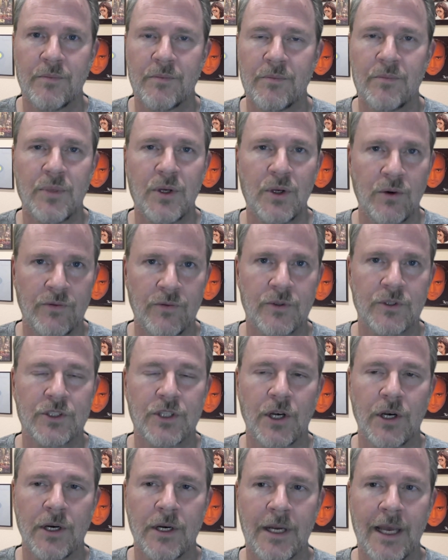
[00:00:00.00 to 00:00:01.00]
Beautiful
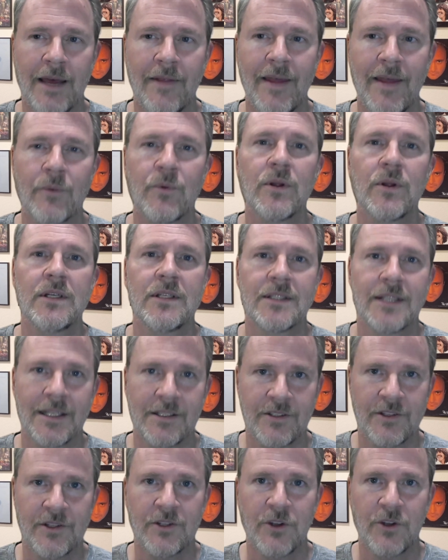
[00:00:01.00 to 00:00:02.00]
song. And that really
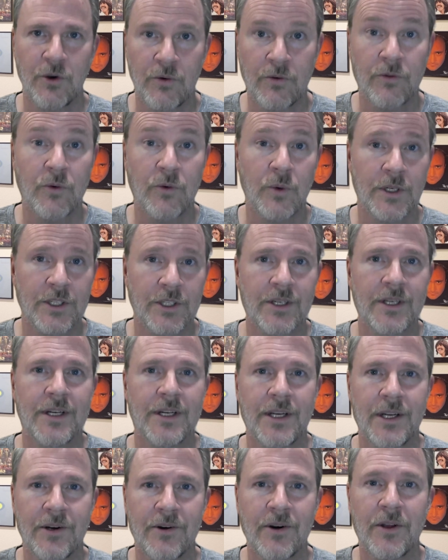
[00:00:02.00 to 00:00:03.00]
sets the tone for what you're going
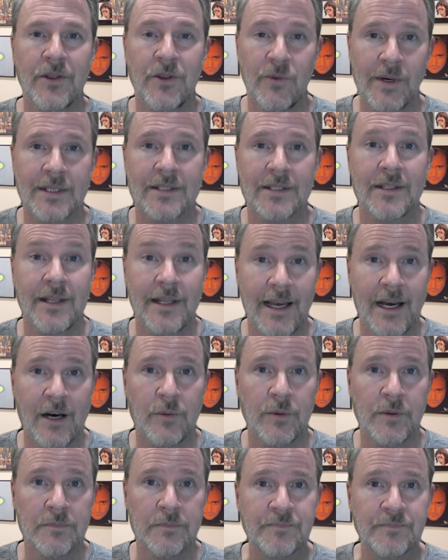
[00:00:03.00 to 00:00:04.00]
to hear on the rest of the
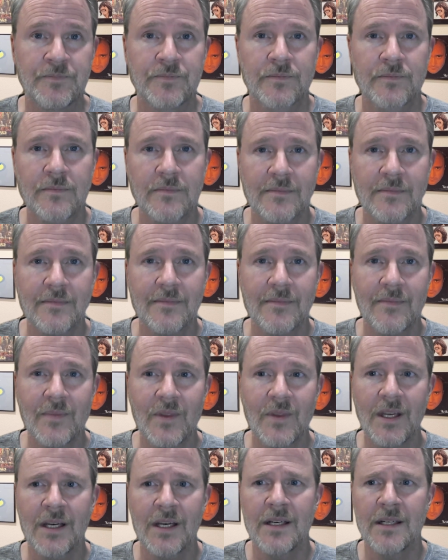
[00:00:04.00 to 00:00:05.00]
album.
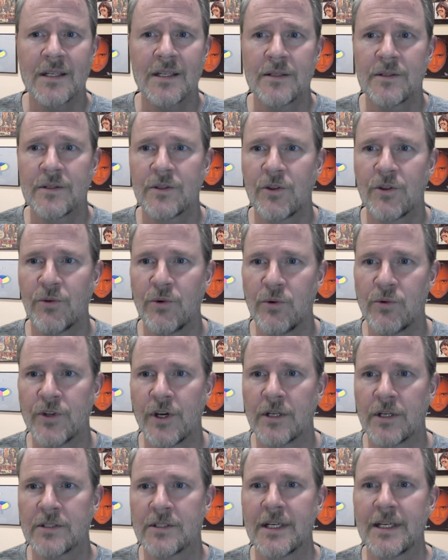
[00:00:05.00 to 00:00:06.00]
Through
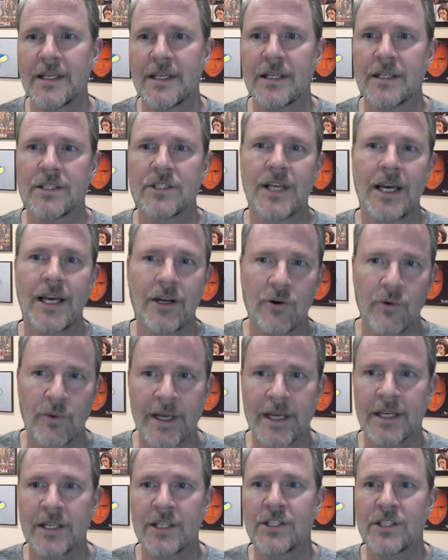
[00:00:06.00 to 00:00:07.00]
songs like Shadow
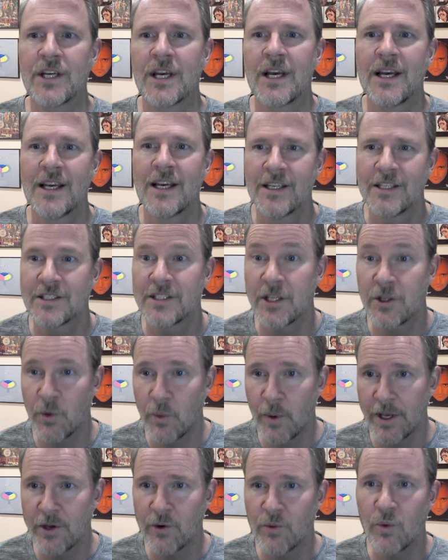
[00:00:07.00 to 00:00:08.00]
Range, See the
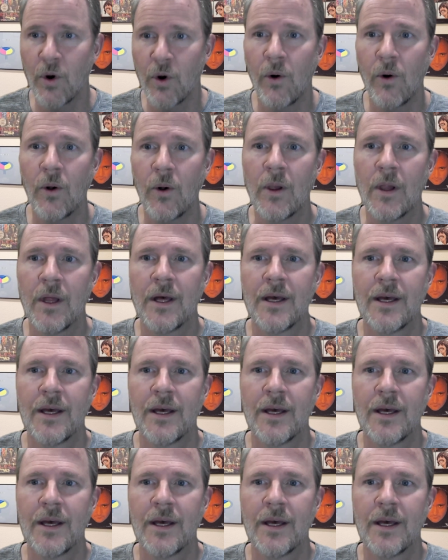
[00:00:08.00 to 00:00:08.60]
Way You Roll.